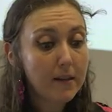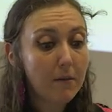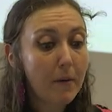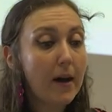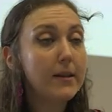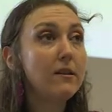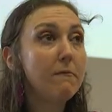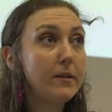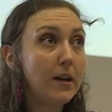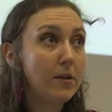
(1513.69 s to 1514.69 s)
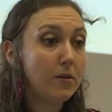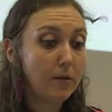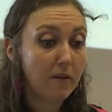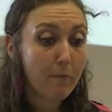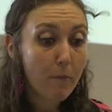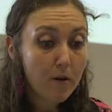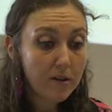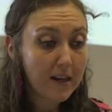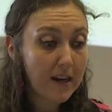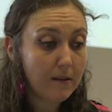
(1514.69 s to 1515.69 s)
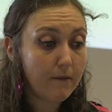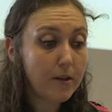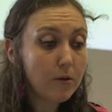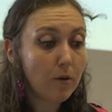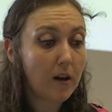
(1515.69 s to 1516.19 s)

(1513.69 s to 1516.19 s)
the positive potentials of merging individual